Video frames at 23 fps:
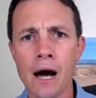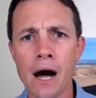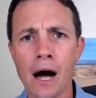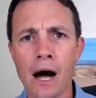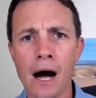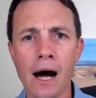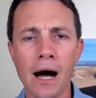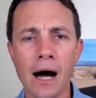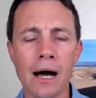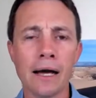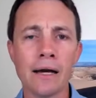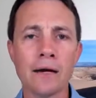
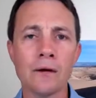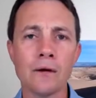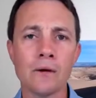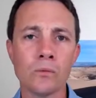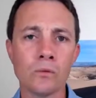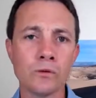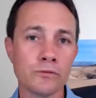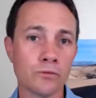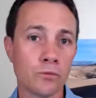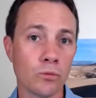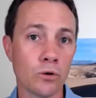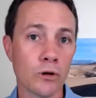I
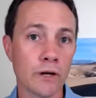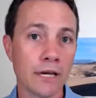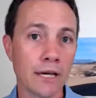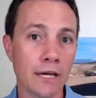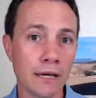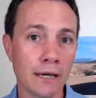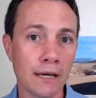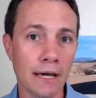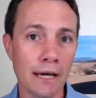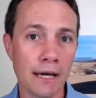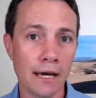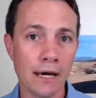was
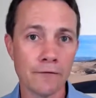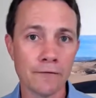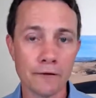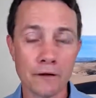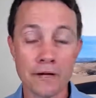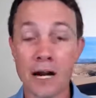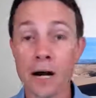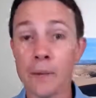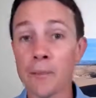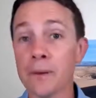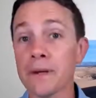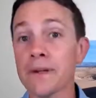working for
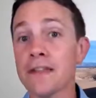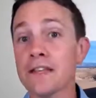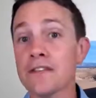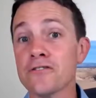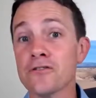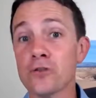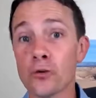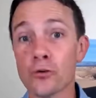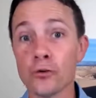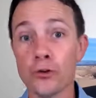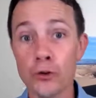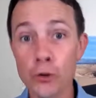a company that
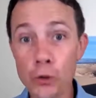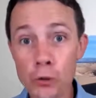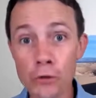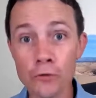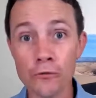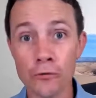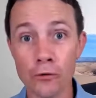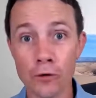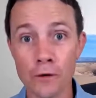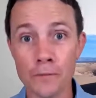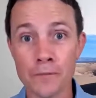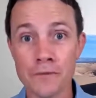sold
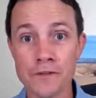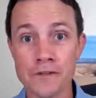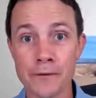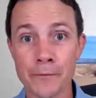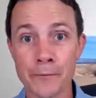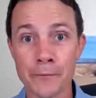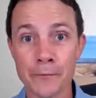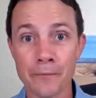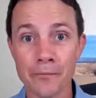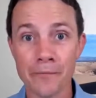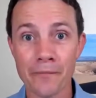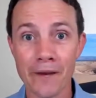uniforms.
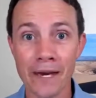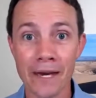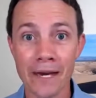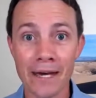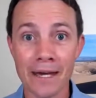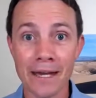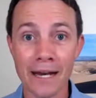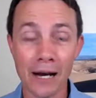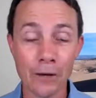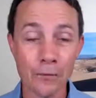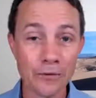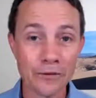
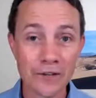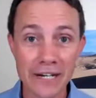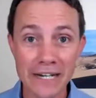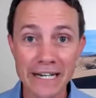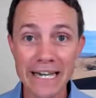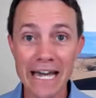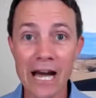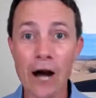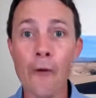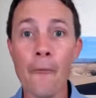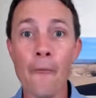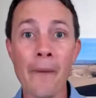And I was an
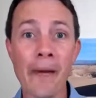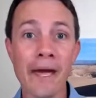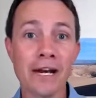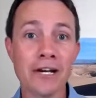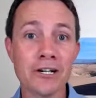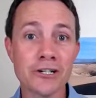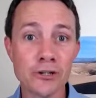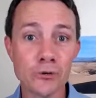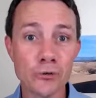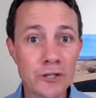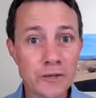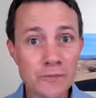account
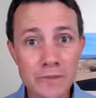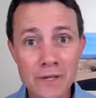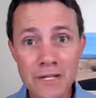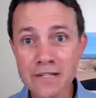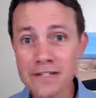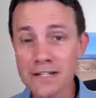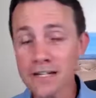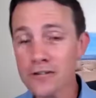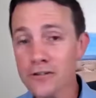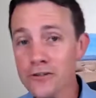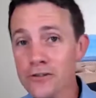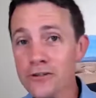manager, which
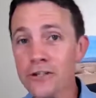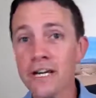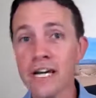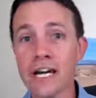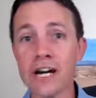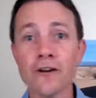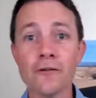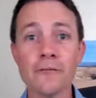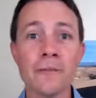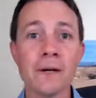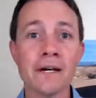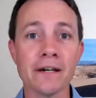means I took
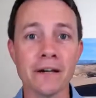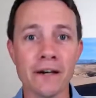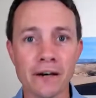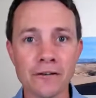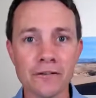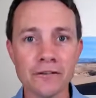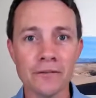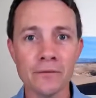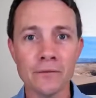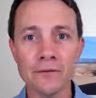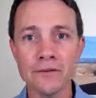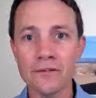care of my
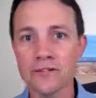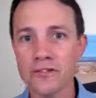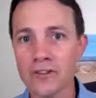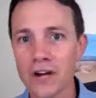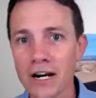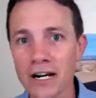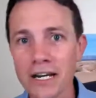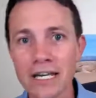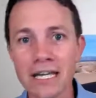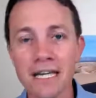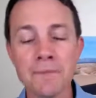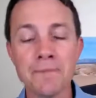customers,
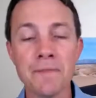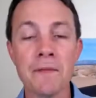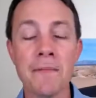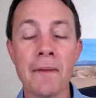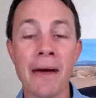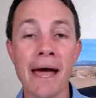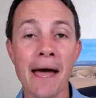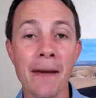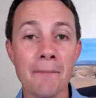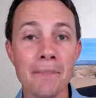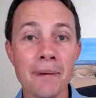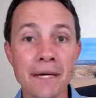tried to keep them
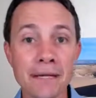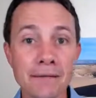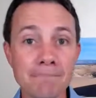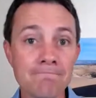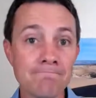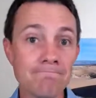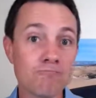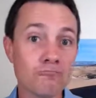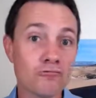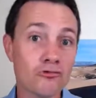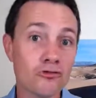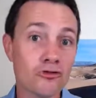happy,
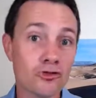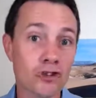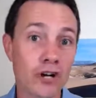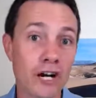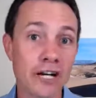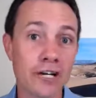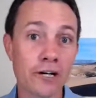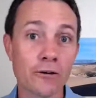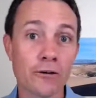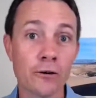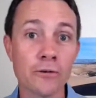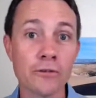and try
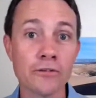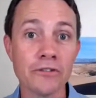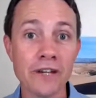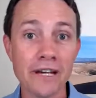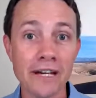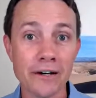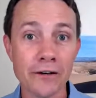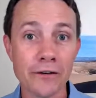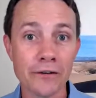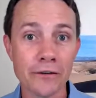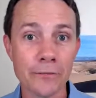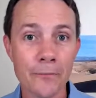to grow
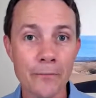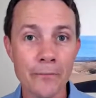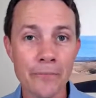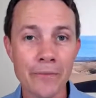sales.